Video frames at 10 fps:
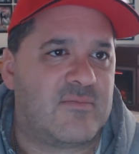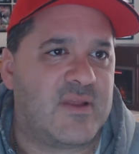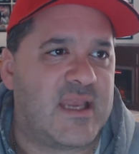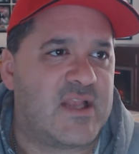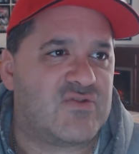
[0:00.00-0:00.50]
We
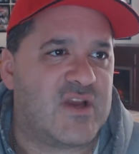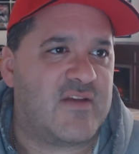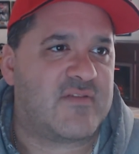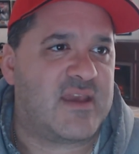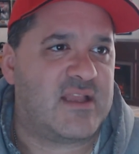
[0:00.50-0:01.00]
got
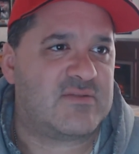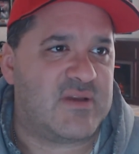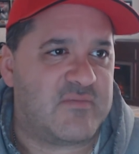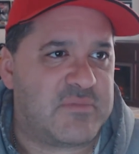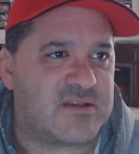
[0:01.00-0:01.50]
DraftKings. We
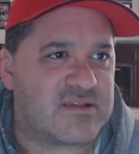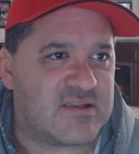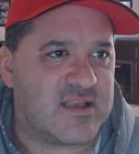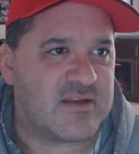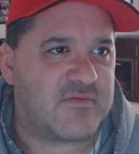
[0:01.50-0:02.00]
have Bud Select